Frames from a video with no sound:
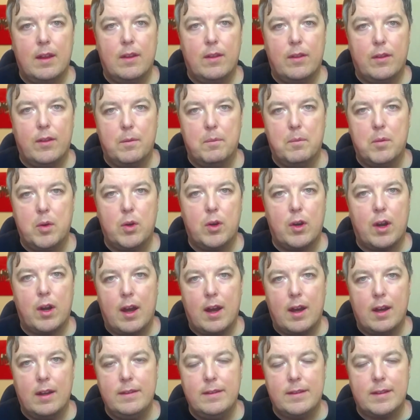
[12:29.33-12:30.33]
the more
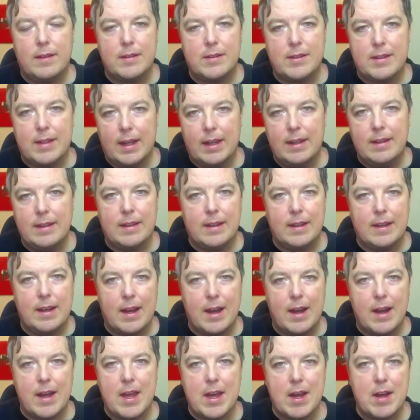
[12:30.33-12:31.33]
understanding
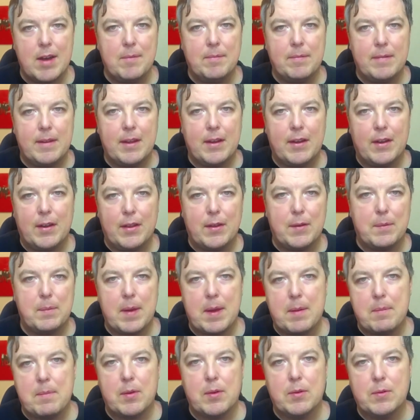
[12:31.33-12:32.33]
I am to other
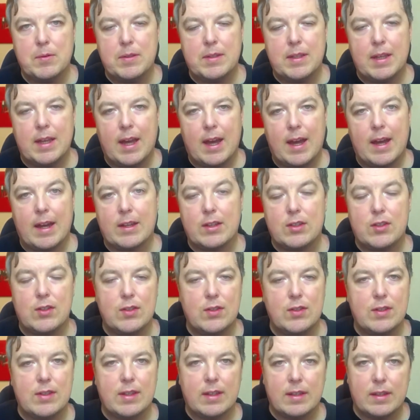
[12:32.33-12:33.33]
people's
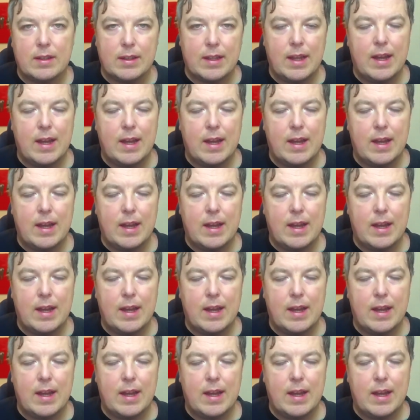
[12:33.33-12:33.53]
actions.